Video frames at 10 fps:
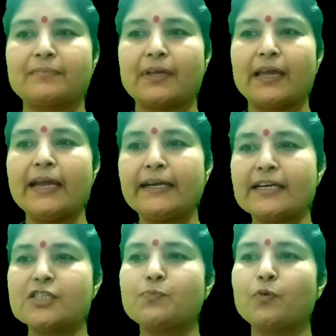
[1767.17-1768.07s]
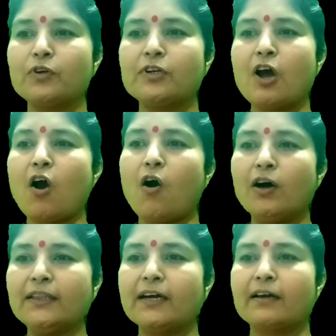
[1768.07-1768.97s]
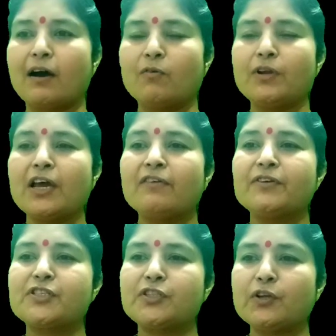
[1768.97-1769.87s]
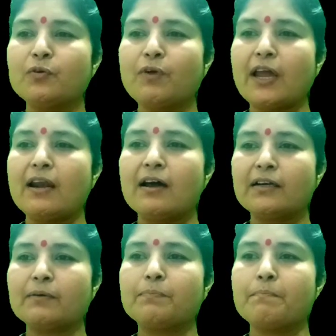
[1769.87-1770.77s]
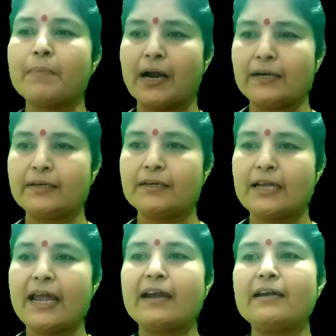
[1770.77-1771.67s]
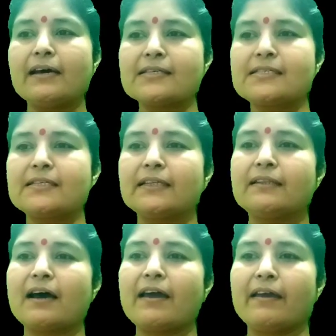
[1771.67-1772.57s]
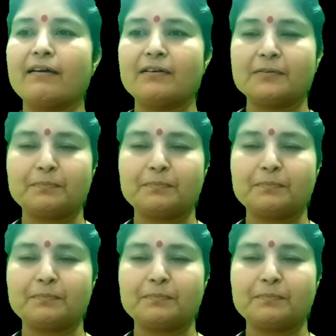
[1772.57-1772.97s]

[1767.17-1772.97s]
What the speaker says: hit its foot on the ground, which threw a lot of mud and dust in the air.